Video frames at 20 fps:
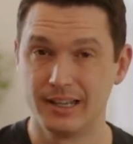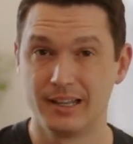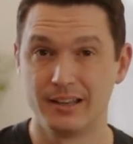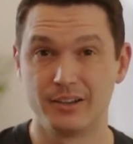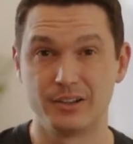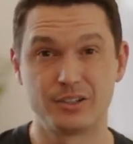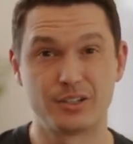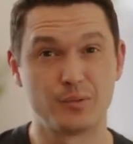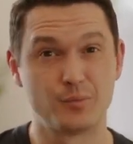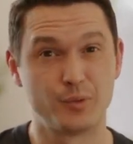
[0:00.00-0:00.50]

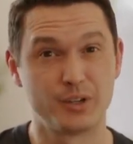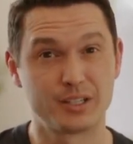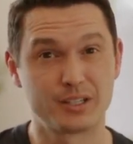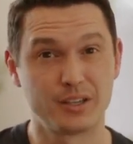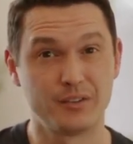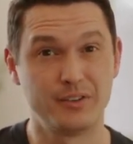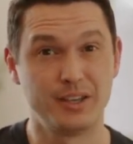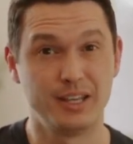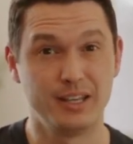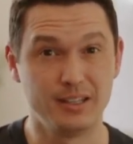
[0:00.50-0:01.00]
There's some risk
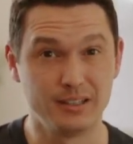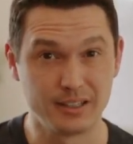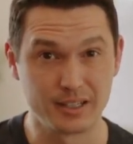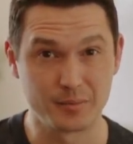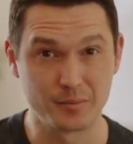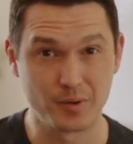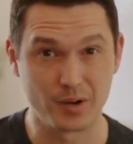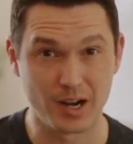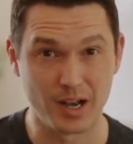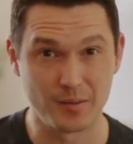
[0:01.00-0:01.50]
of
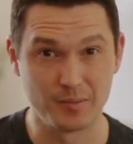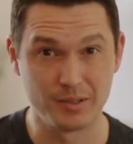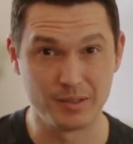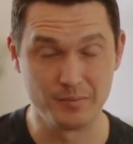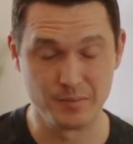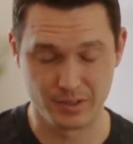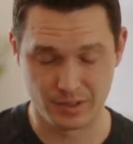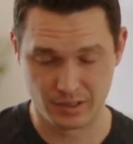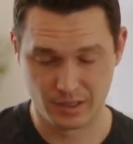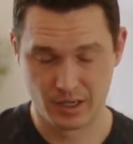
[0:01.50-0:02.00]
healing
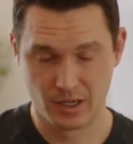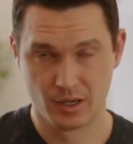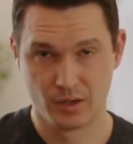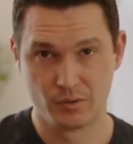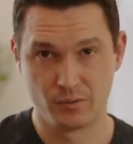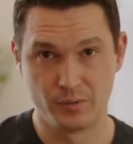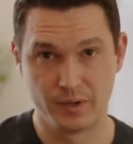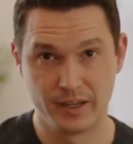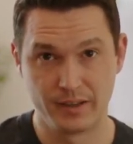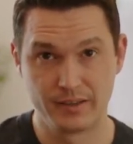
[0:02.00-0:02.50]
problems
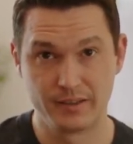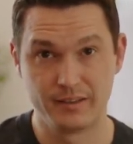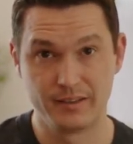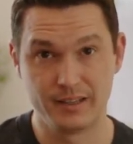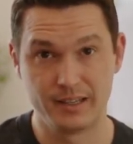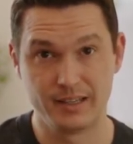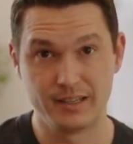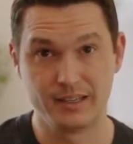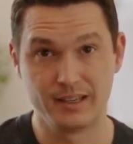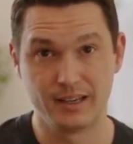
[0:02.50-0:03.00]
with
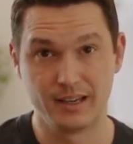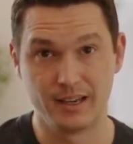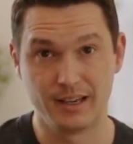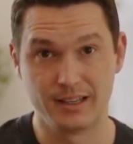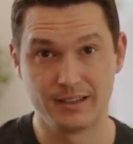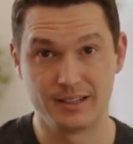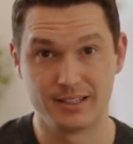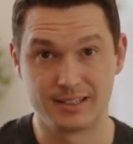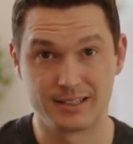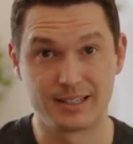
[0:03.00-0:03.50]
the
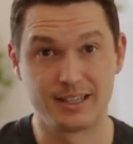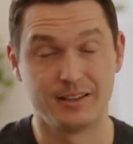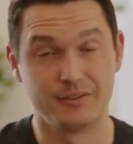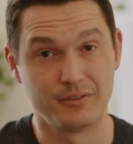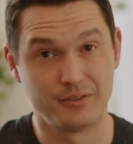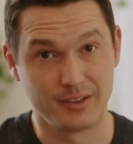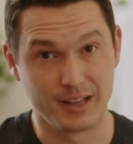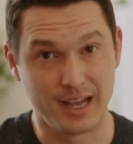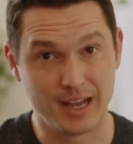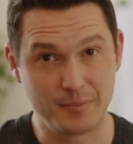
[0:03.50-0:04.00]
skin
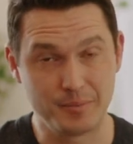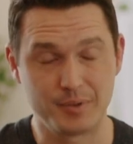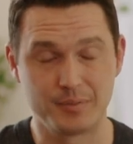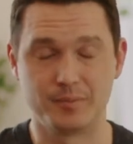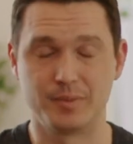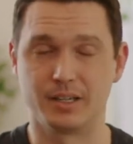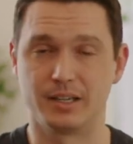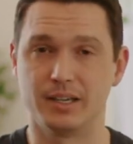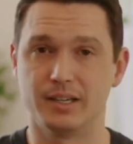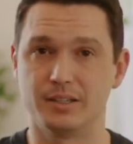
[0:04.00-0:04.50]
flap
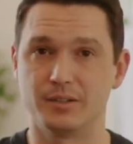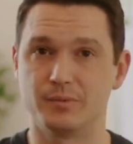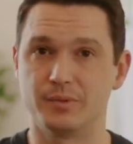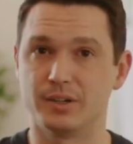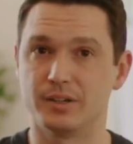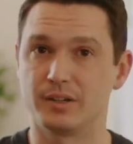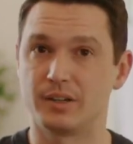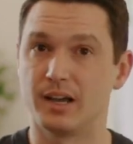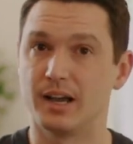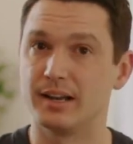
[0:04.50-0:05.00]
because
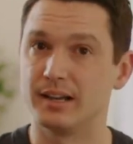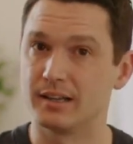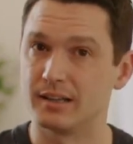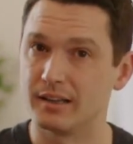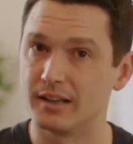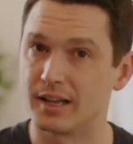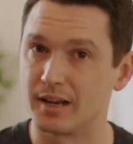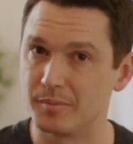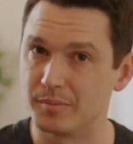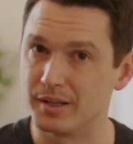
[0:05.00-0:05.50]
we're cutting a
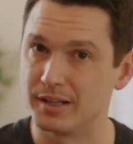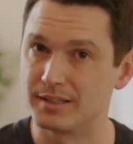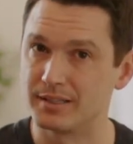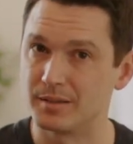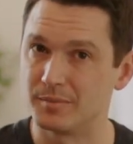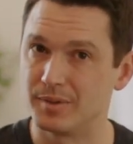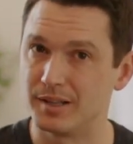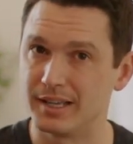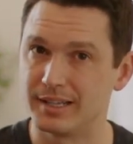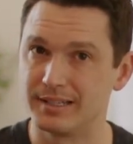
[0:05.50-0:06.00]
lot of blood
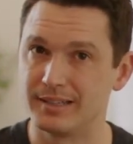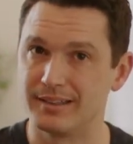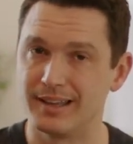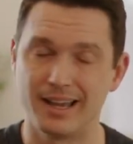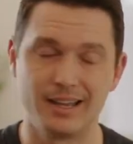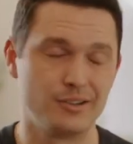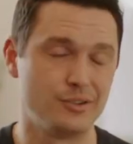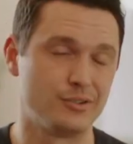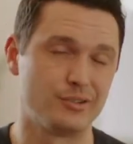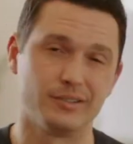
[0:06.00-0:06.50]
supply to
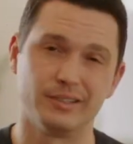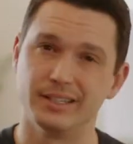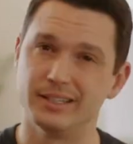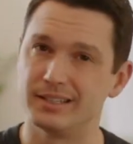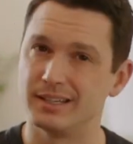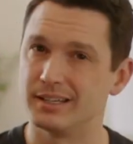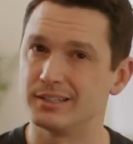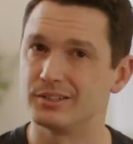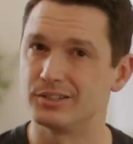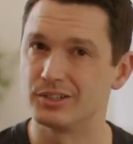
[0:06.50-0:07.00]
that. Usually it
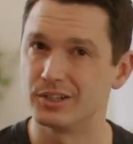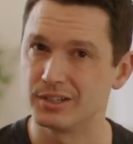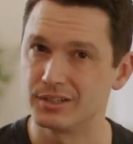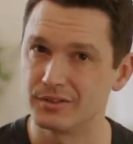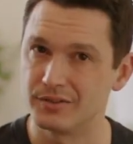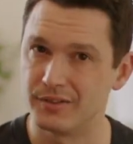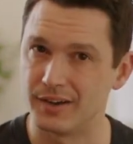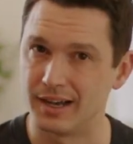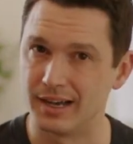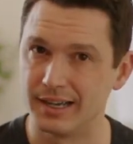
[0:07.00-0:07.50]
does just
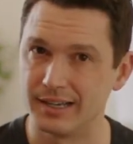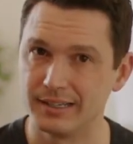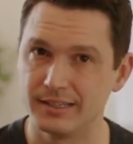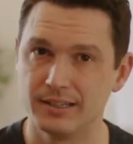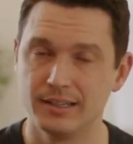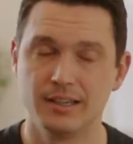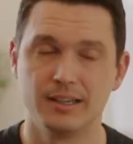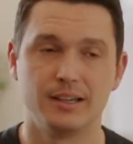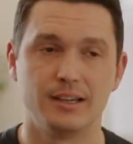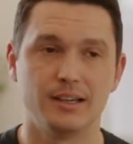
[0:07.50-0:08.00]
fine,
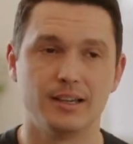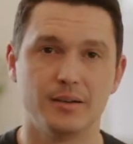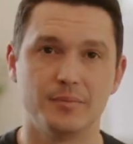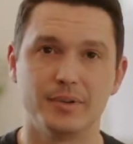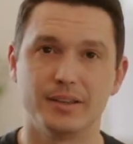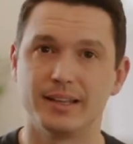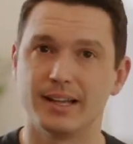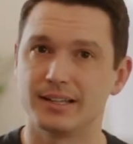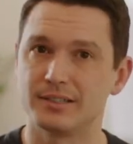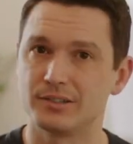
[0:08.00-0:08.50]

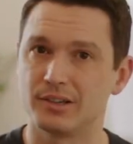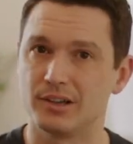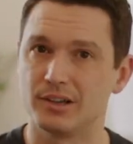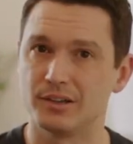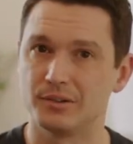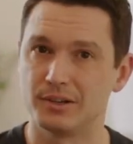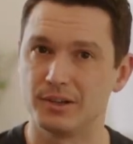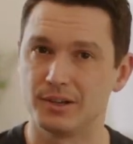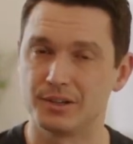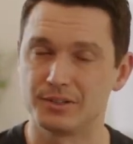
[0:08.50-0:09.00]
but that's
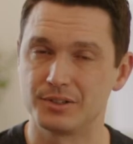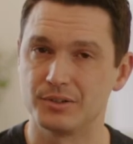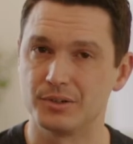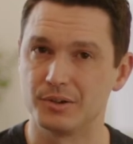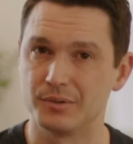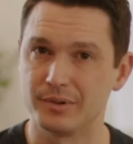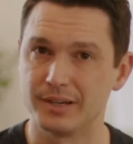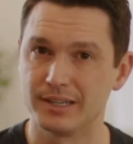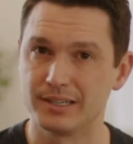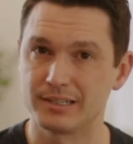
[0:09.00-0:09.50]
also a
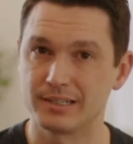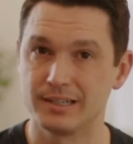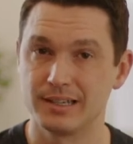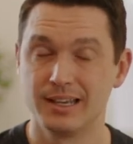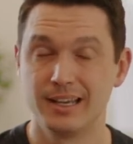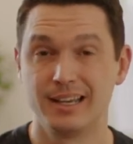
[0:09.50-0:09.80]
risk.